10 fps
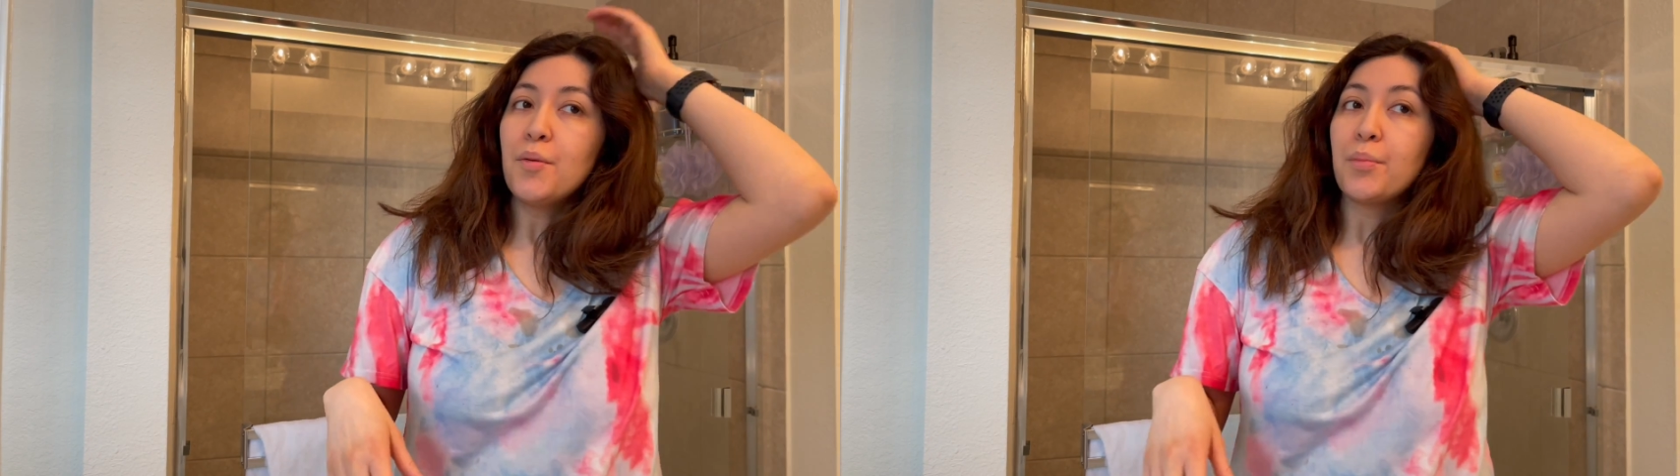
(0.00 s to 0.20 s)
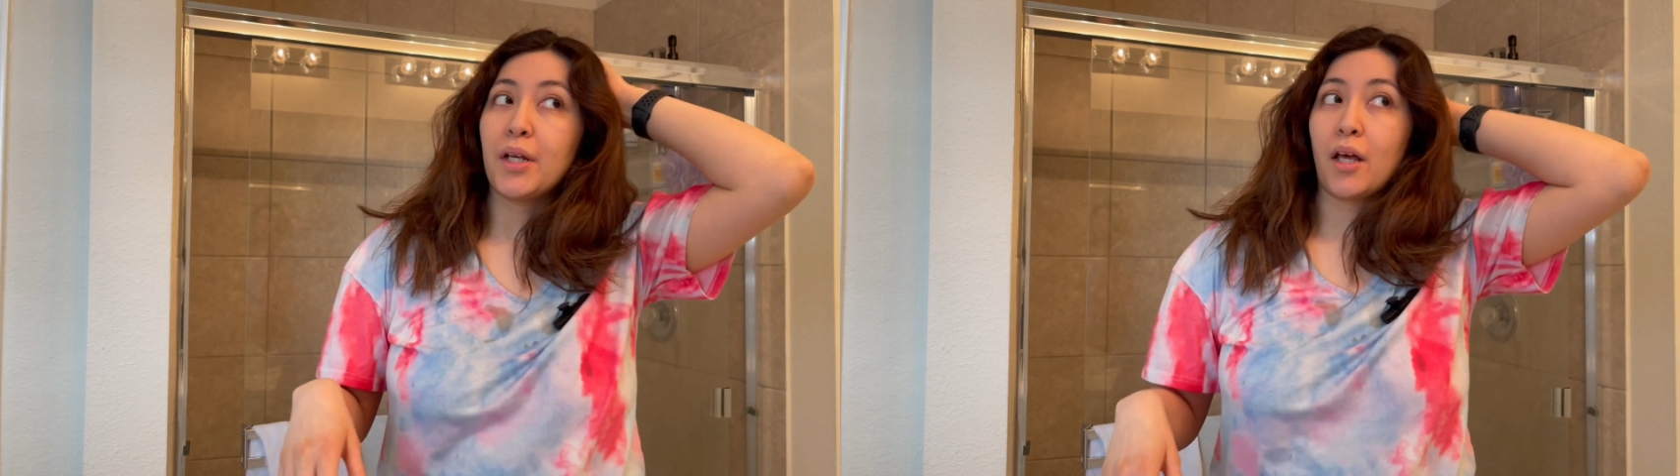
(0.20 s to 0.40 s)

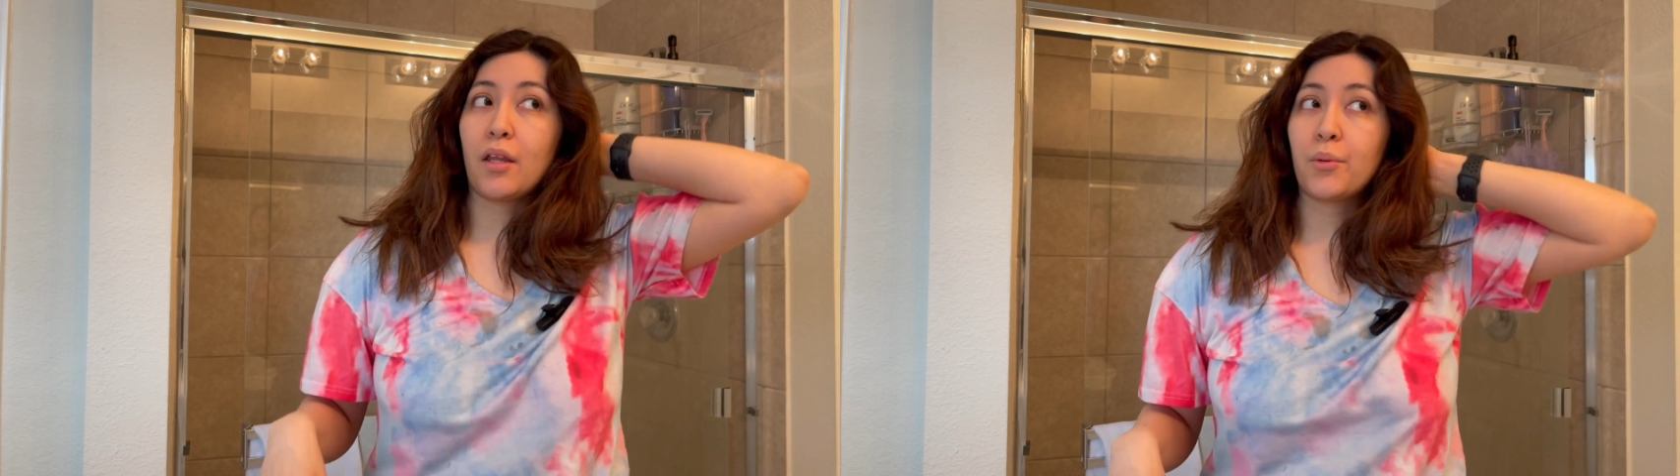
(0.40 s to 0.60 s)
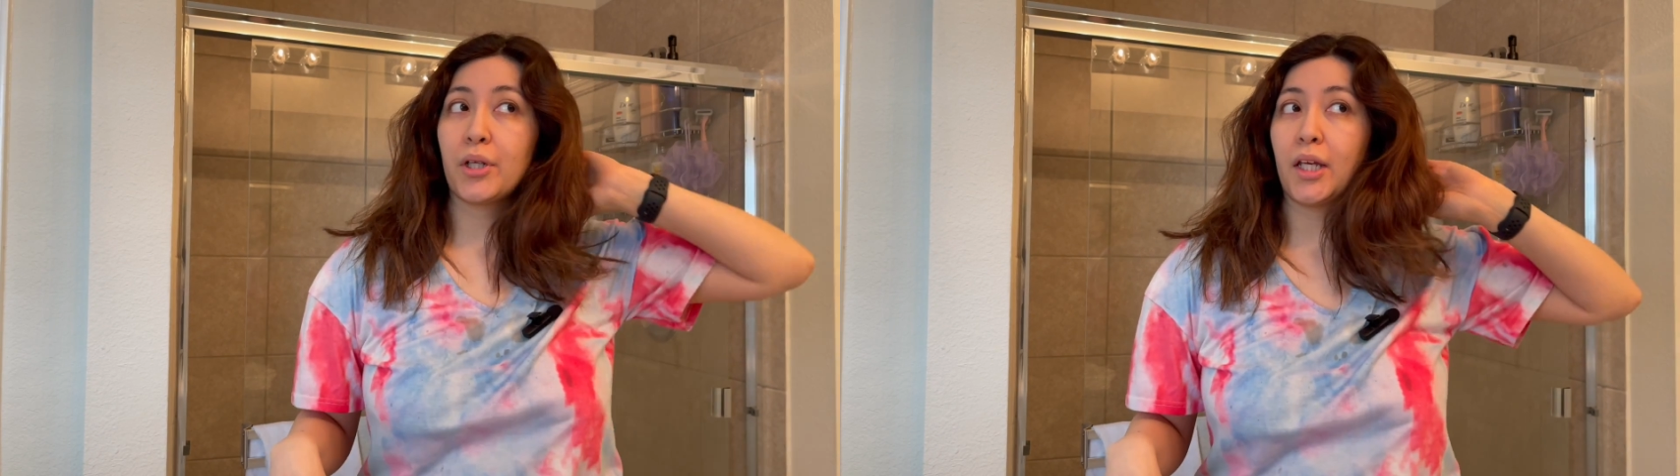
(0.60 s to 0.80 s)
But now
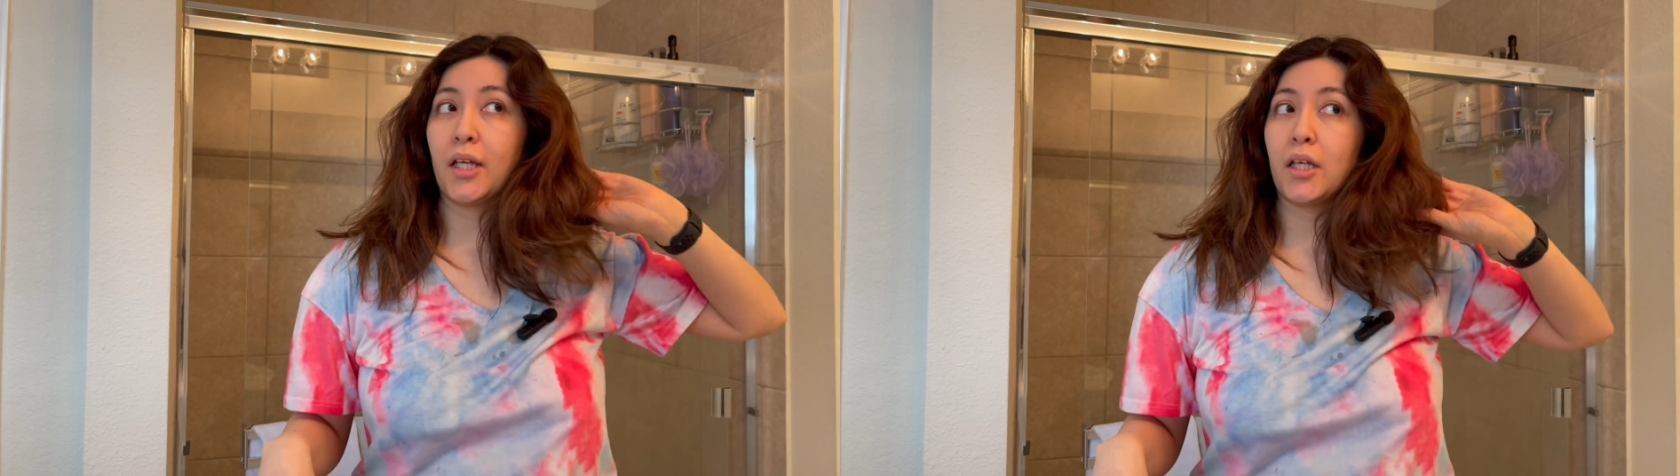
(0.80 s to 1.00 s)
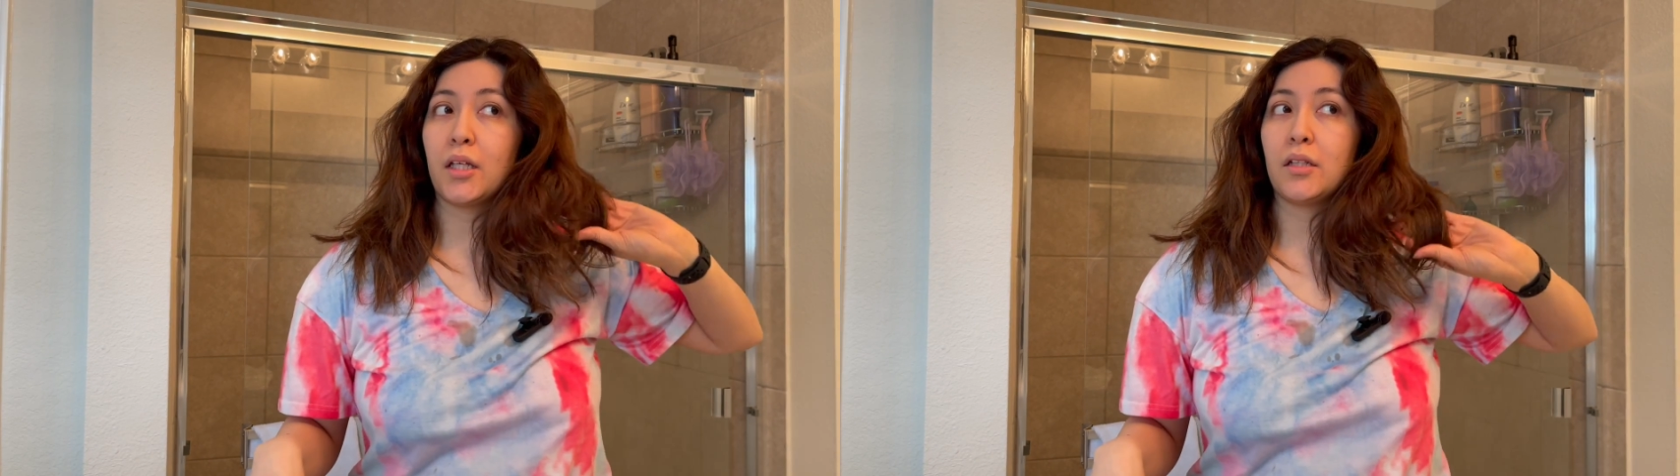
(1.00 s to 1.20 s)
that we're
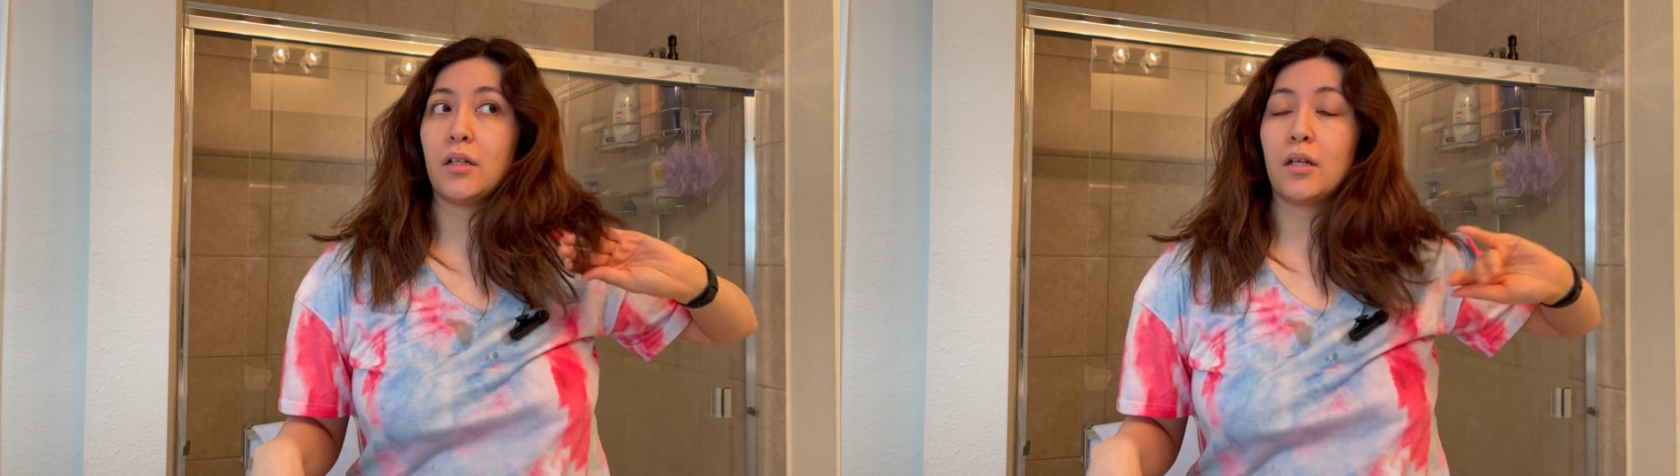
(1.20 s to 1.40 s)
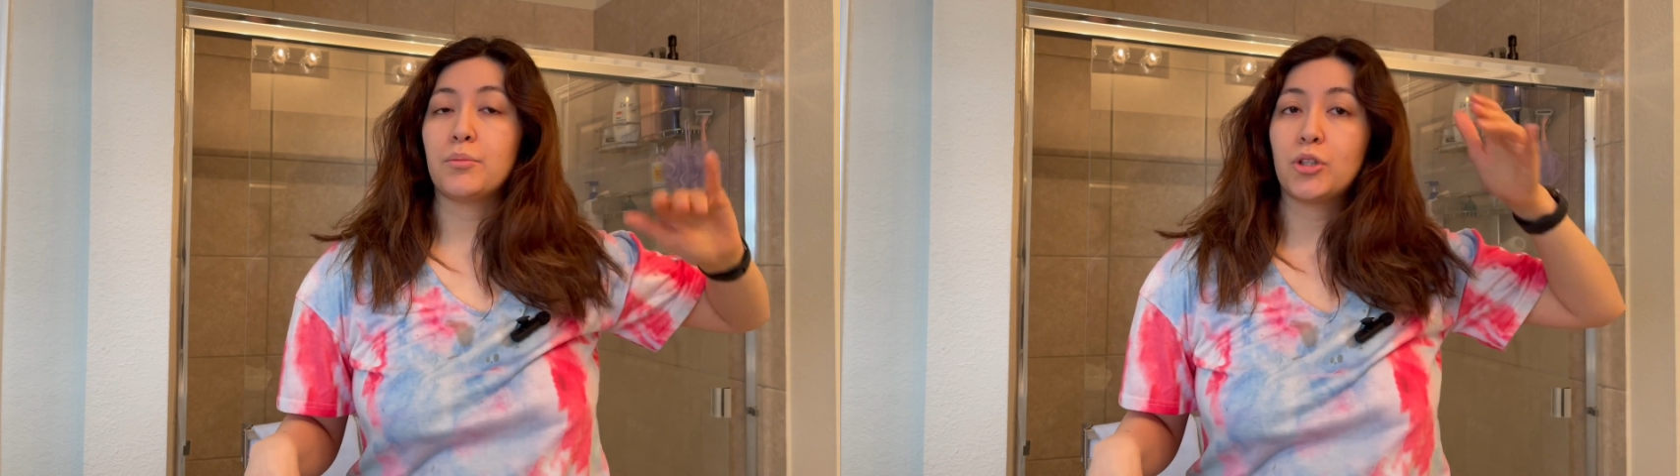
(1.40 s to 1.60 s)
getting it
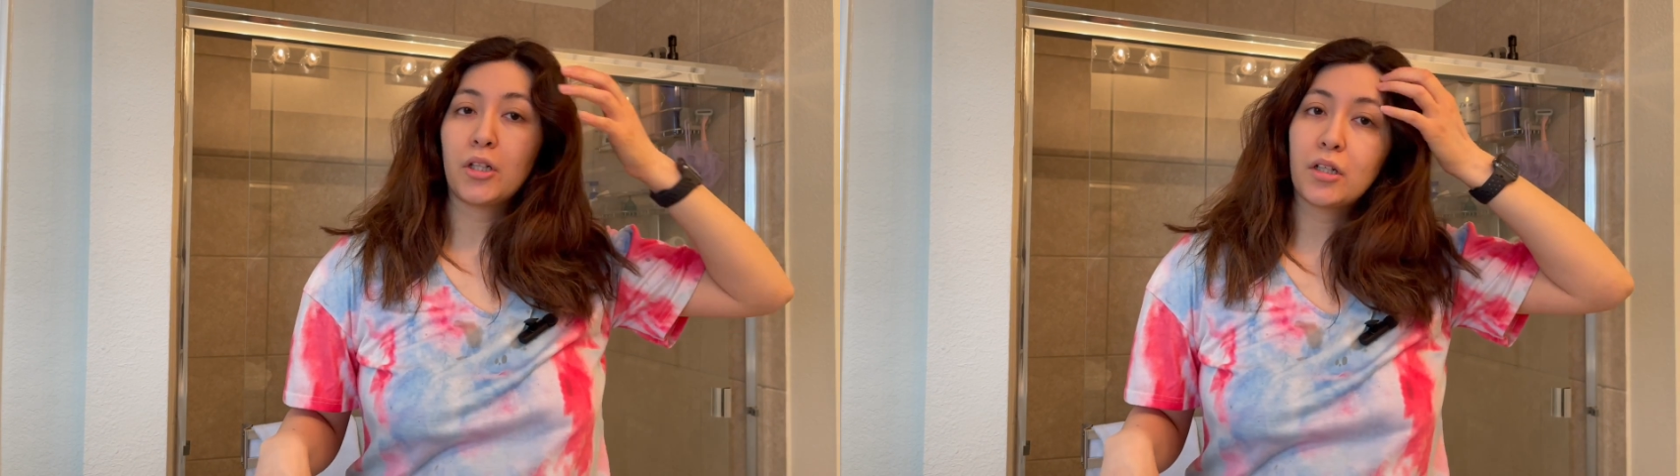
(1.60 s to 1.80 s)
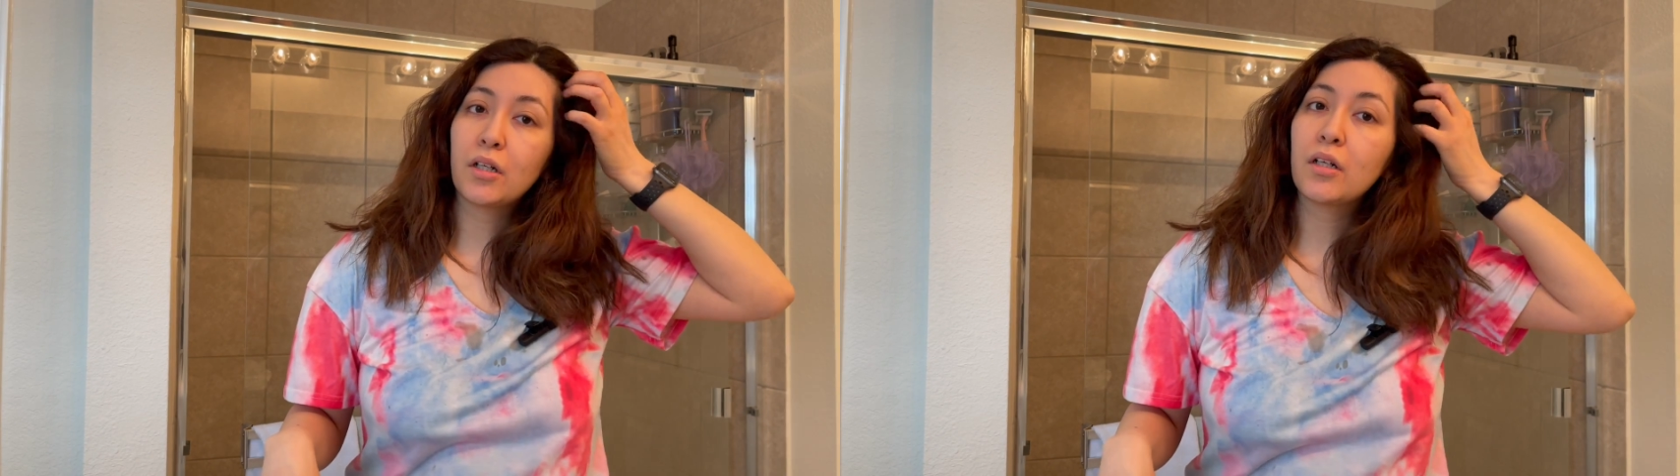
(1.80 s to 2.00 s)

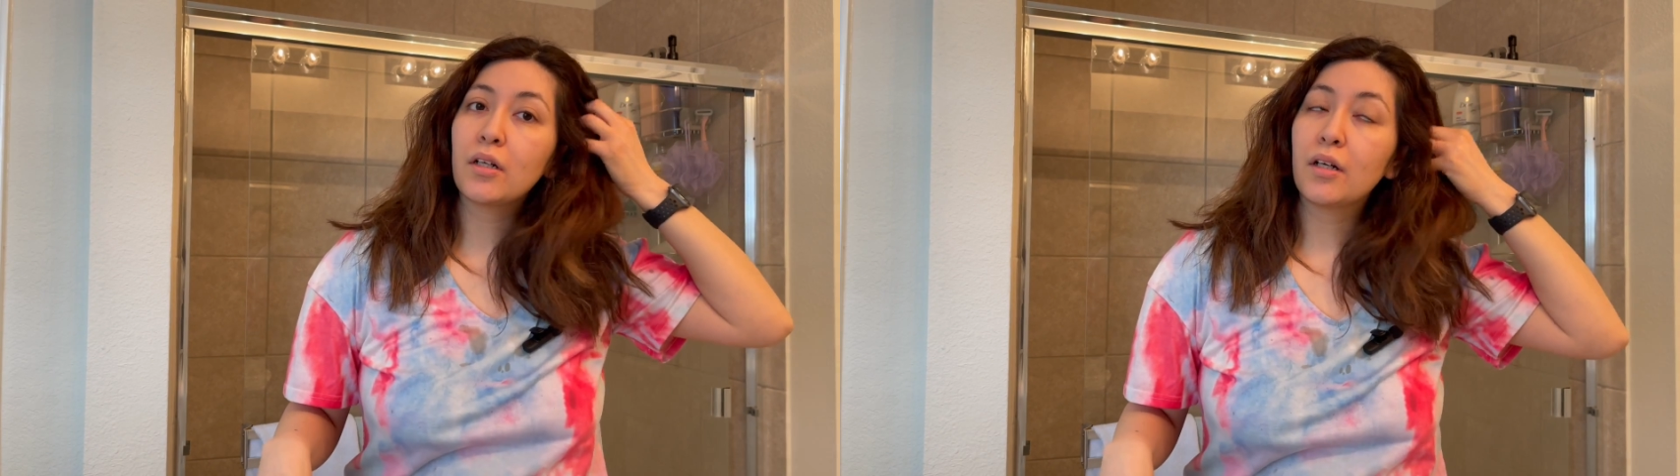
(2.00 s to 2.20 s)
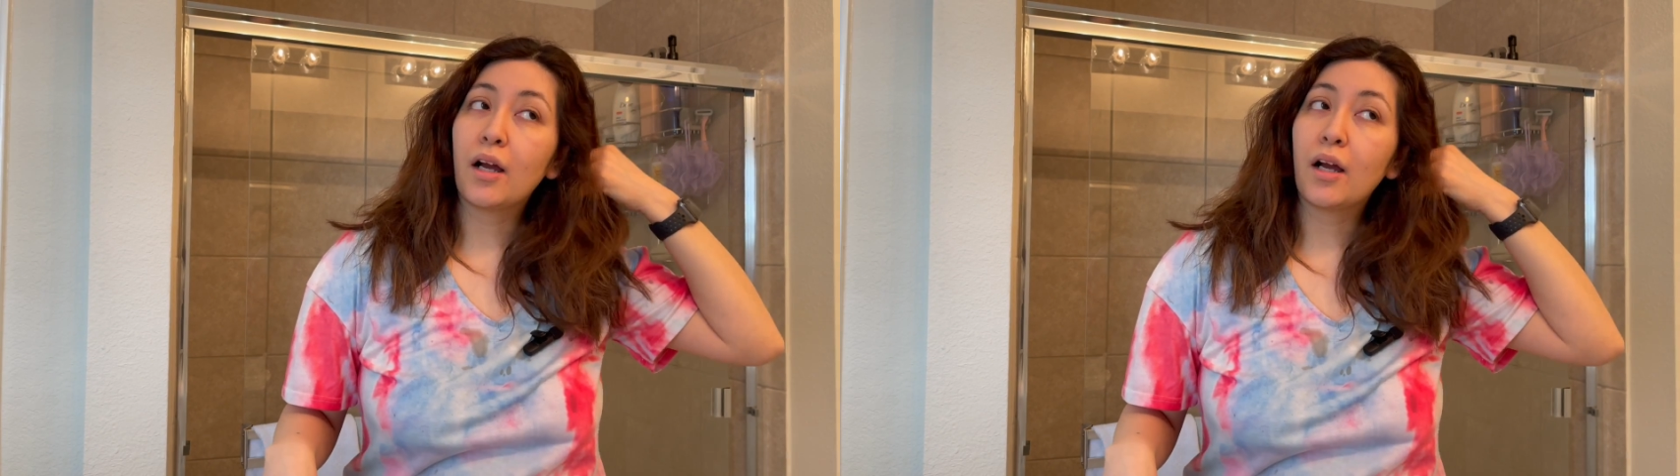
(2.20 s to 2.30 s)
darker,